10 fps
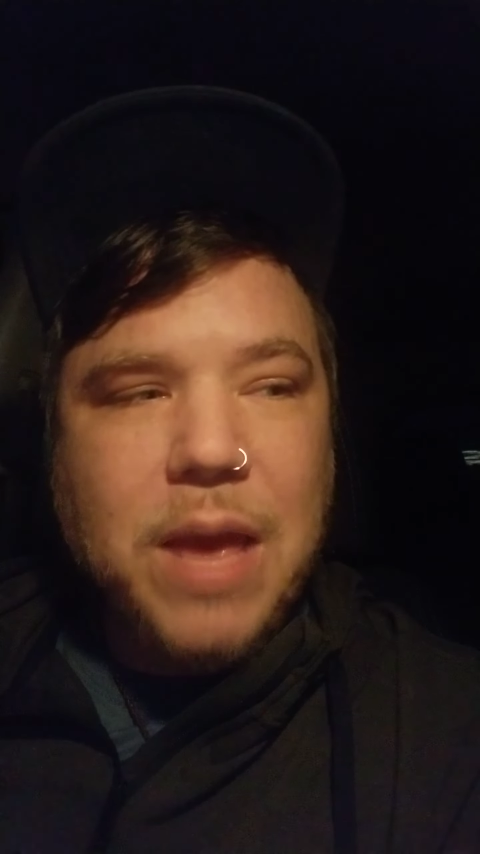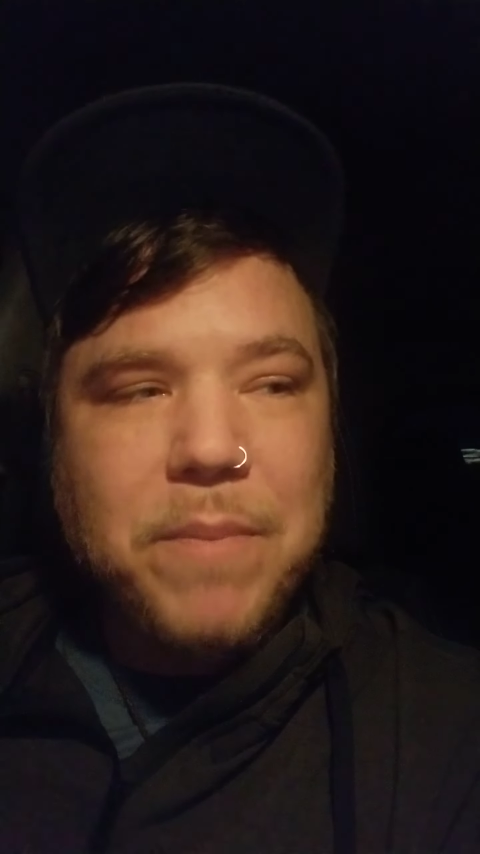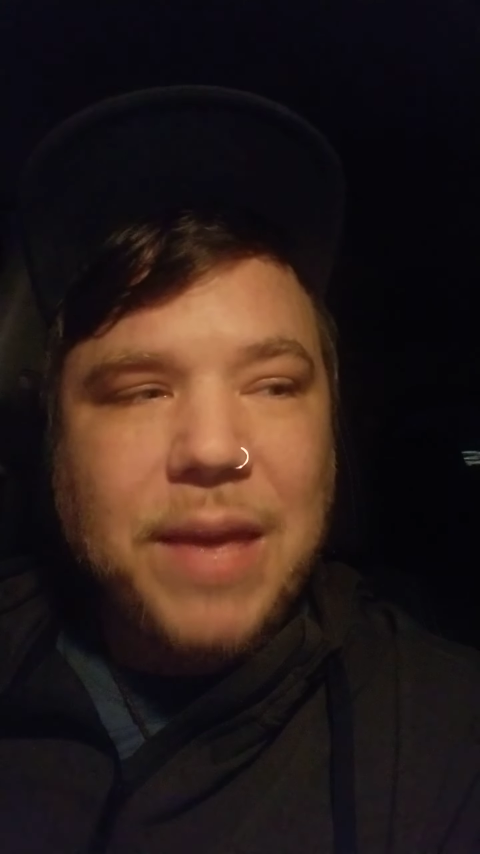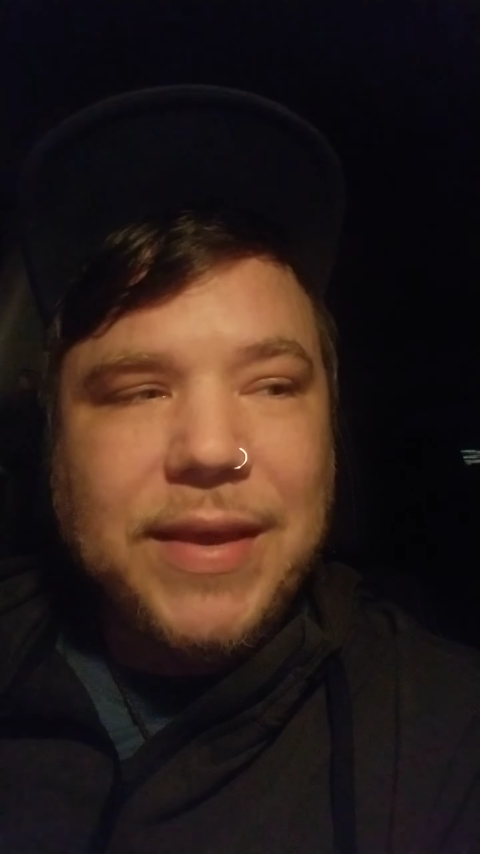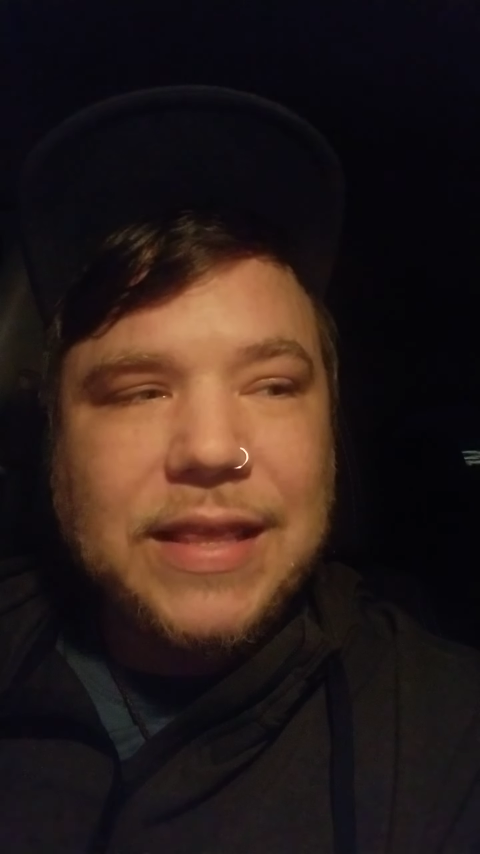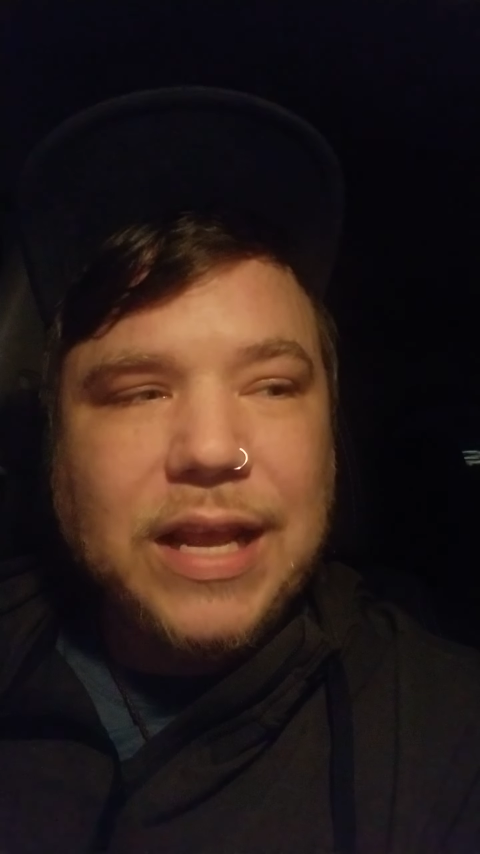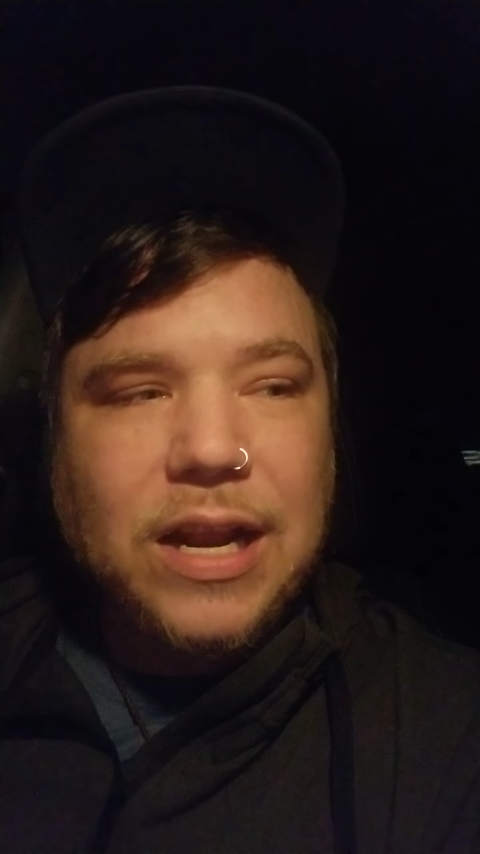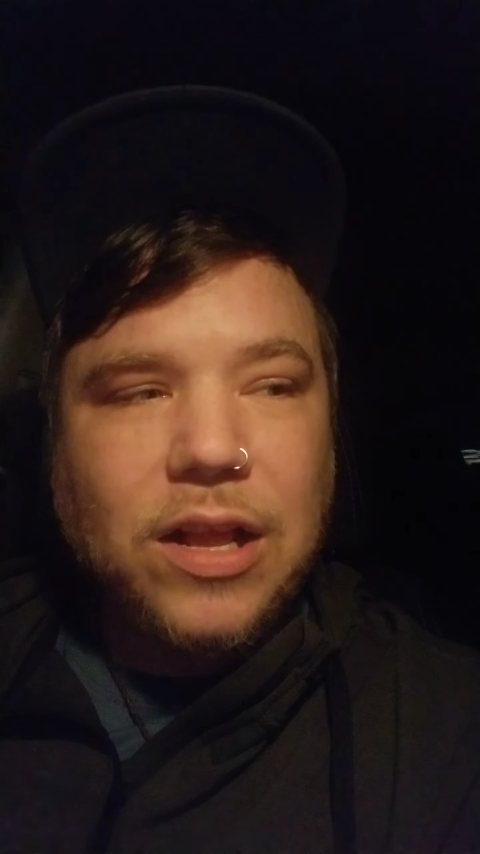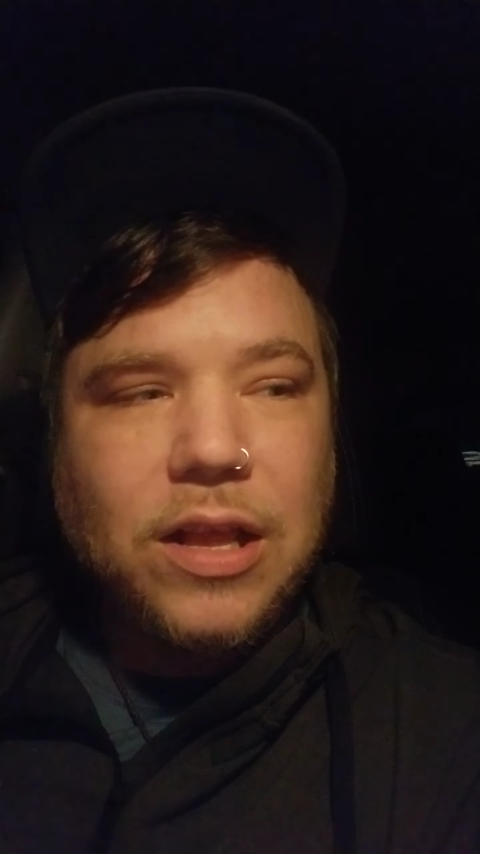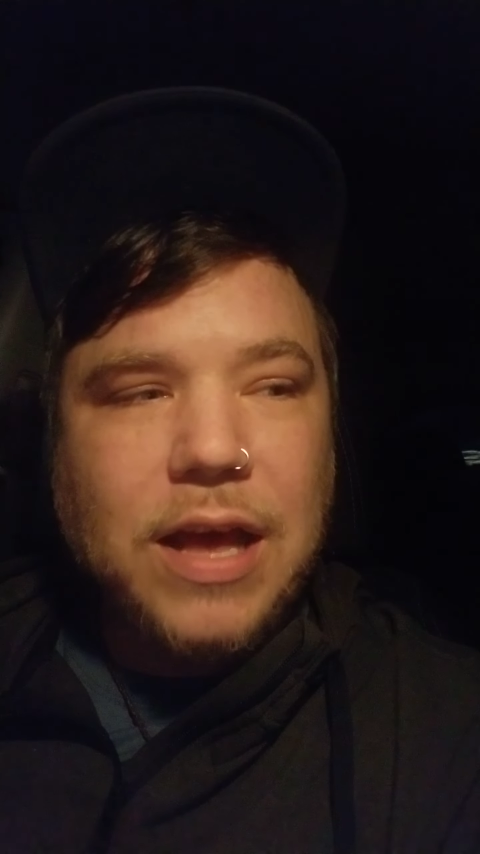maybe
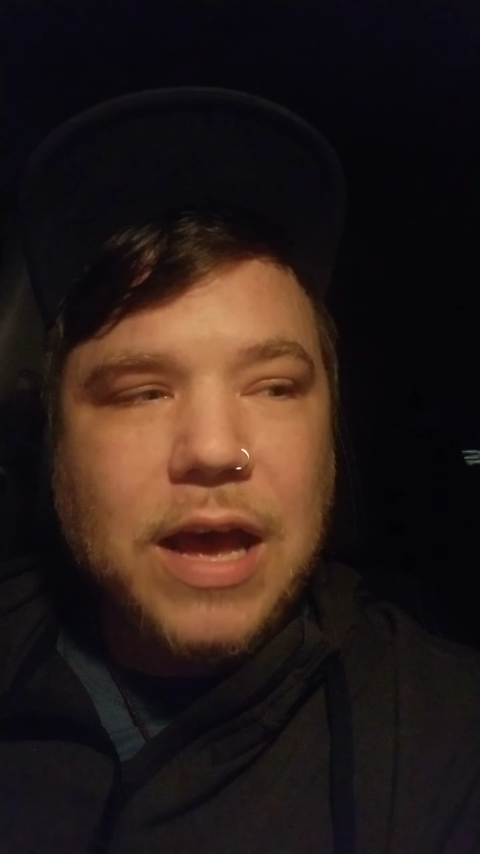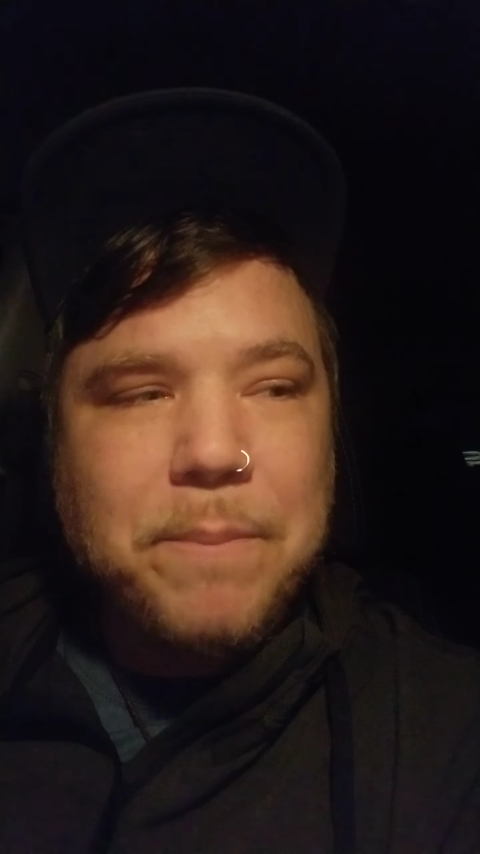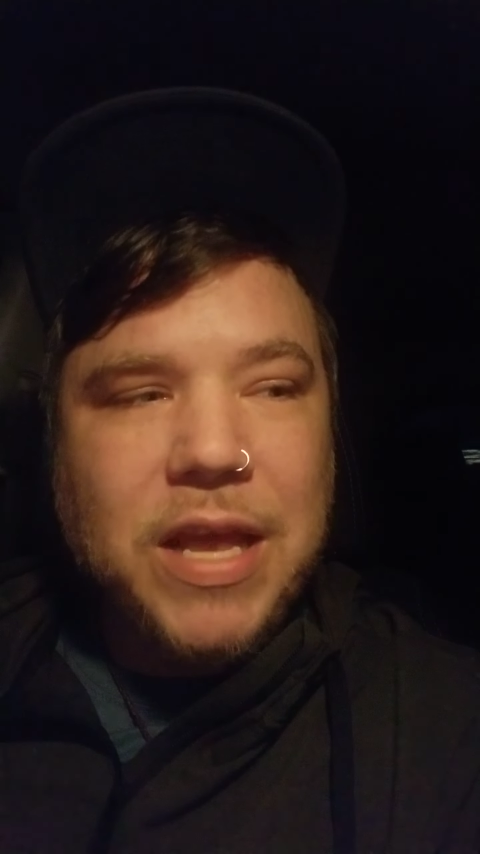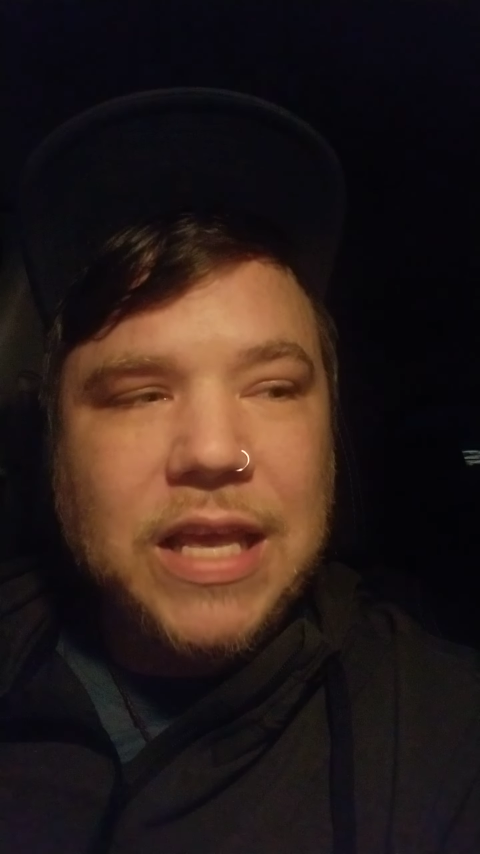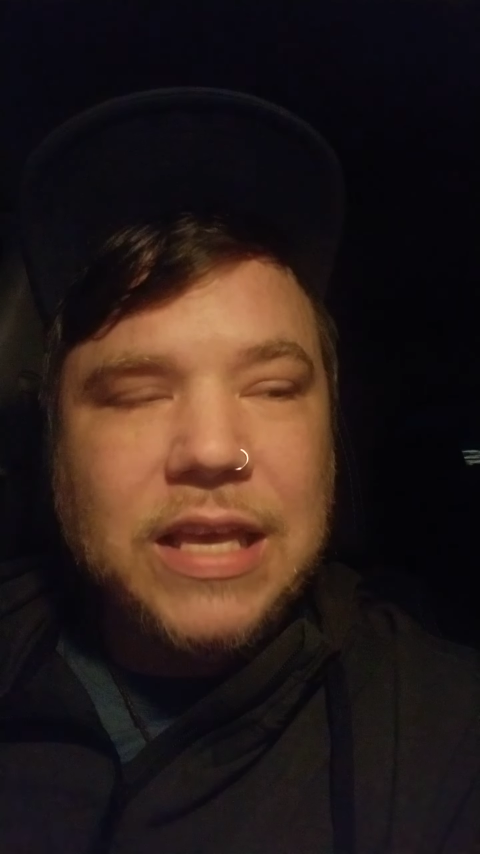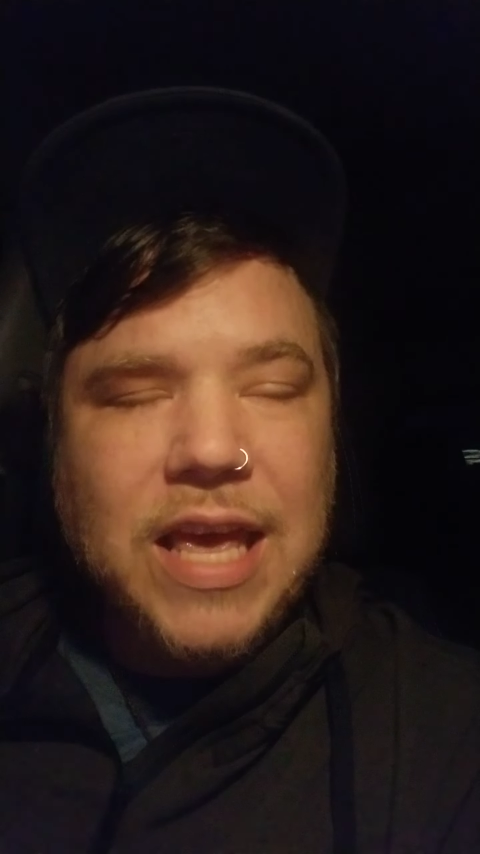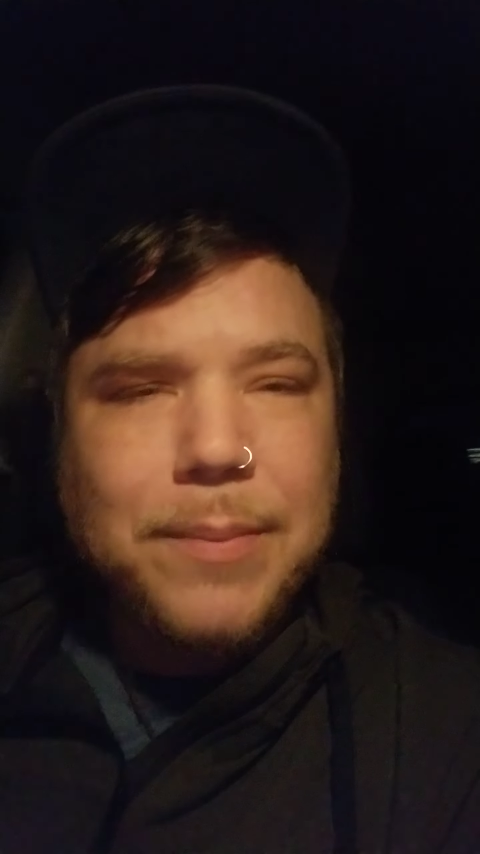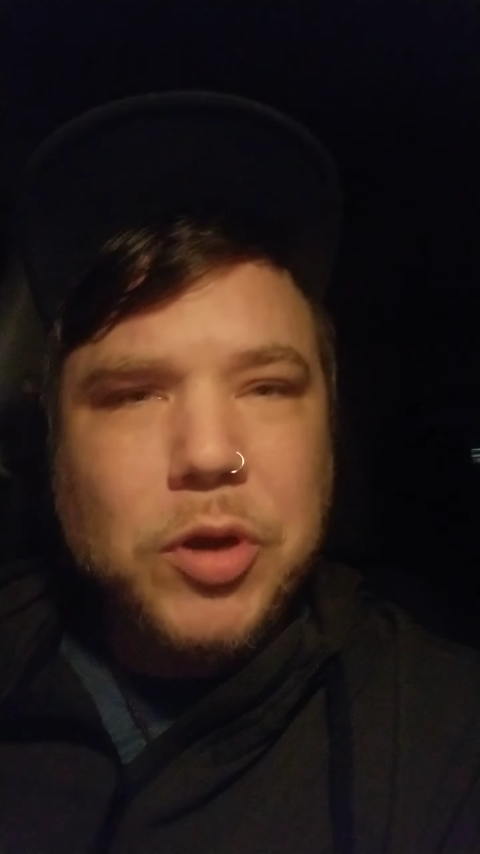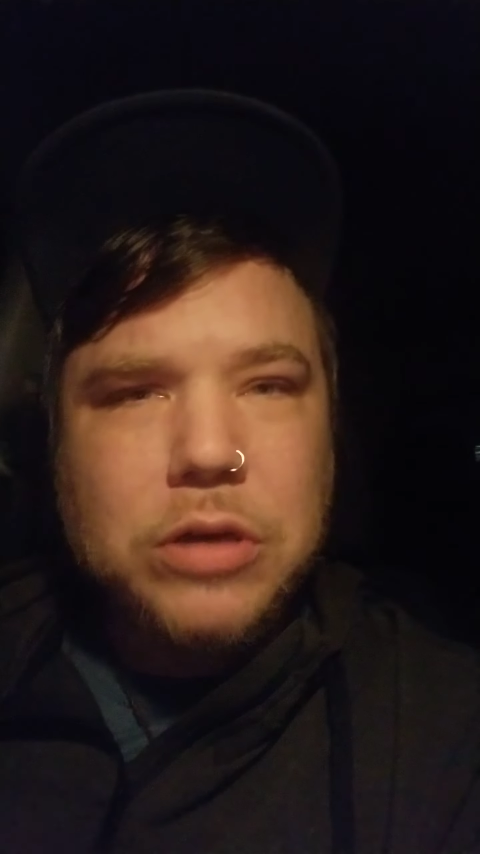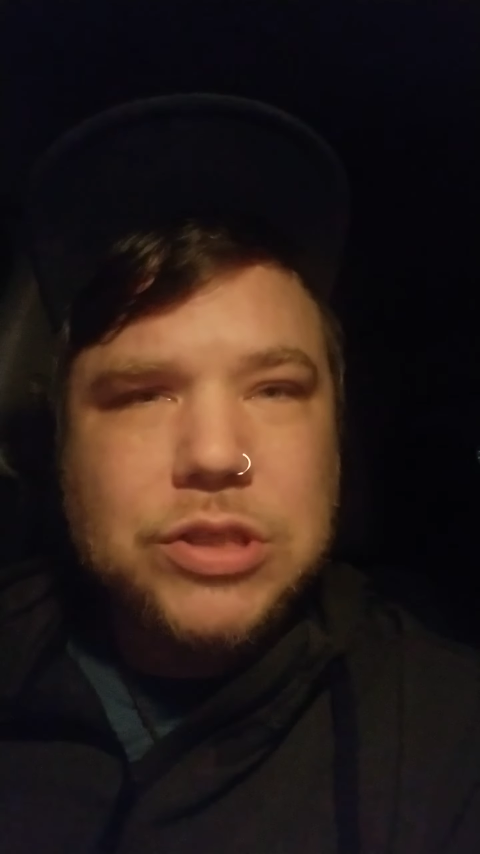little a mini
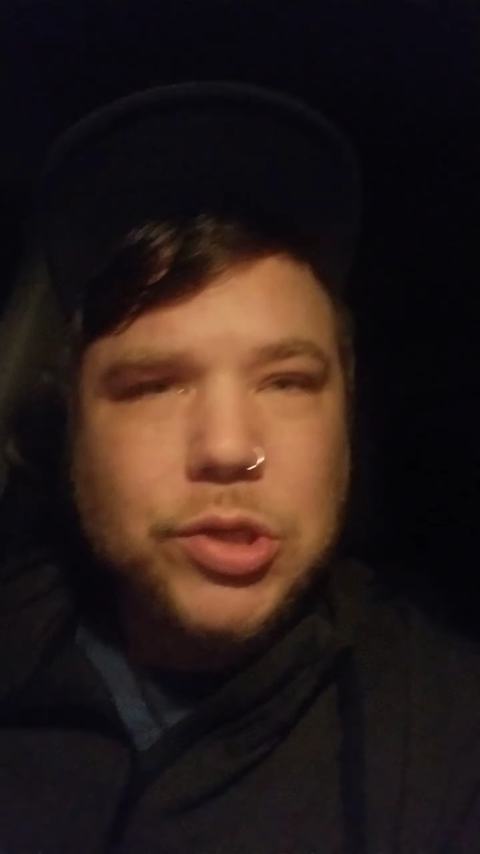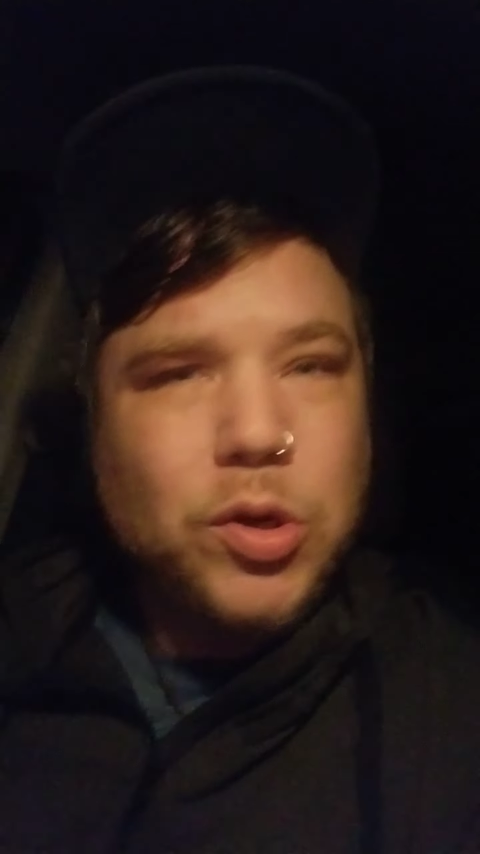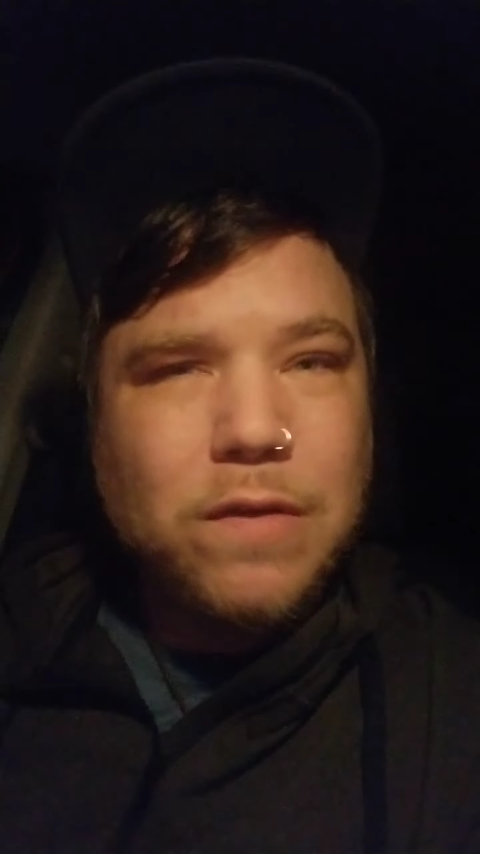game or two